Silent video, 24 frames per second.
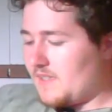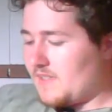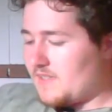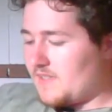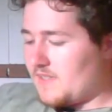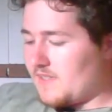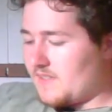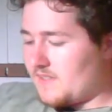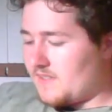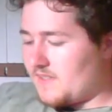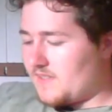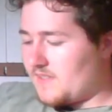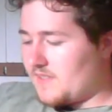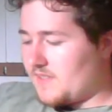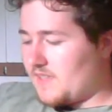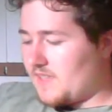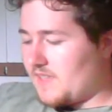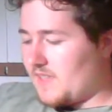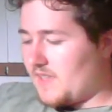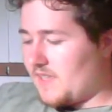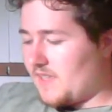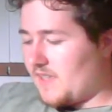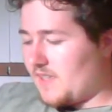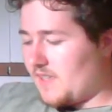So let's
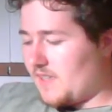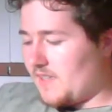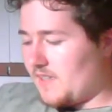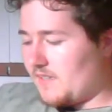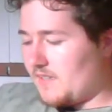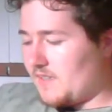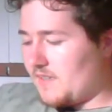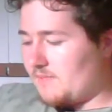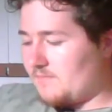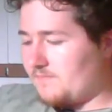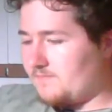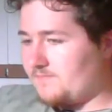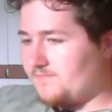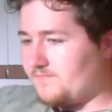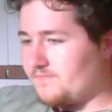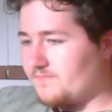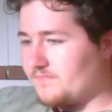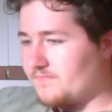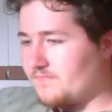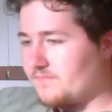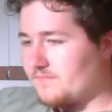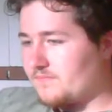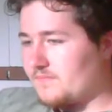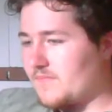see here.
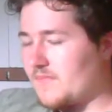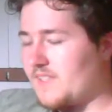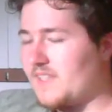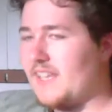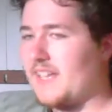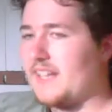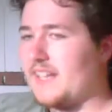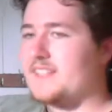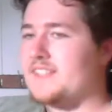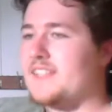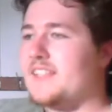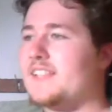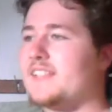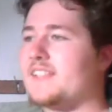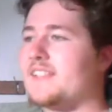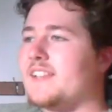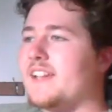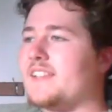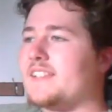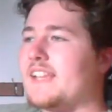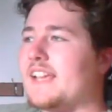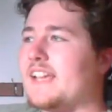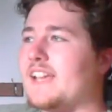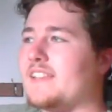Yeah, because
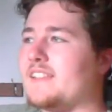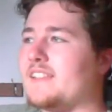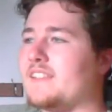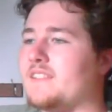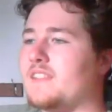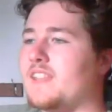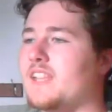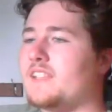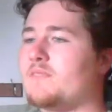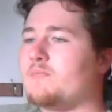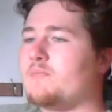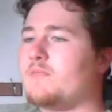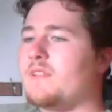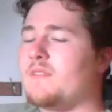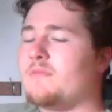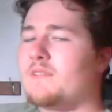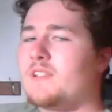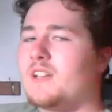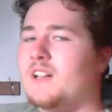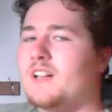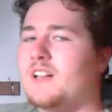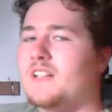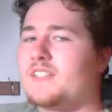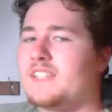these were
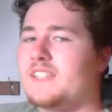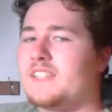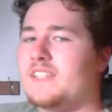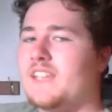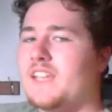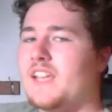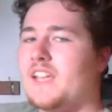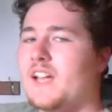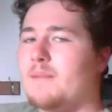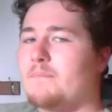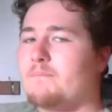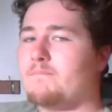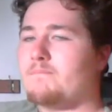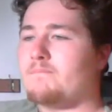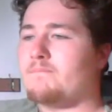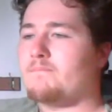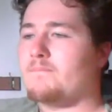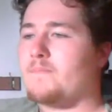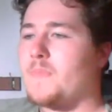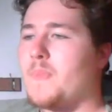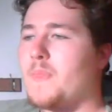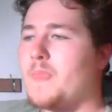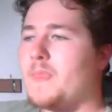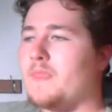guarding
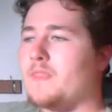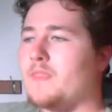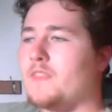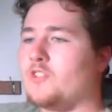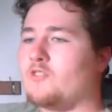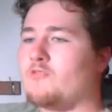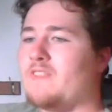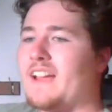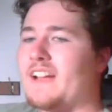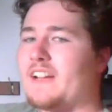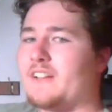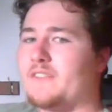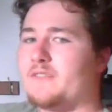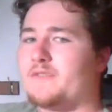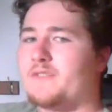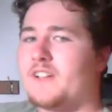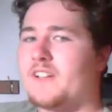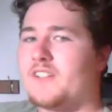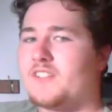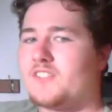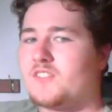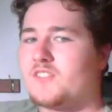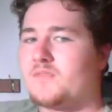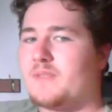the
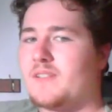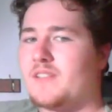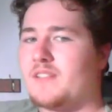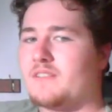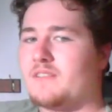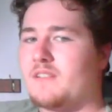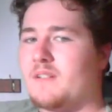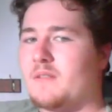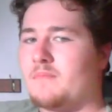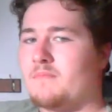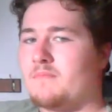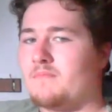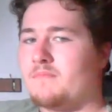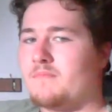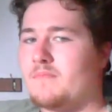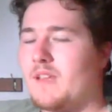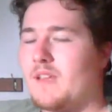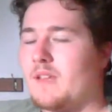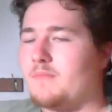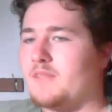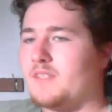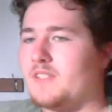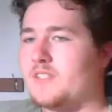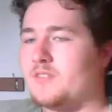Dragonfire spell.
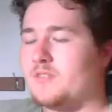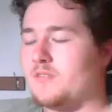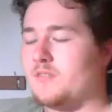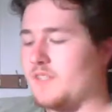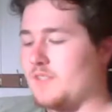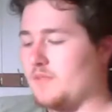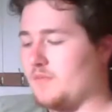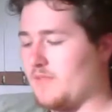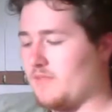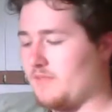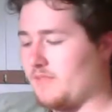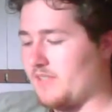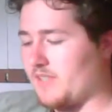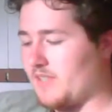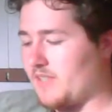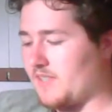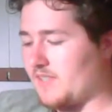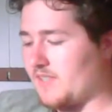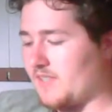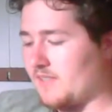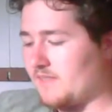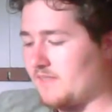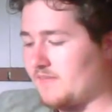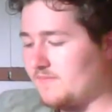I'm pretty sure that's what they were
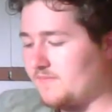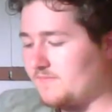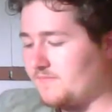guarding.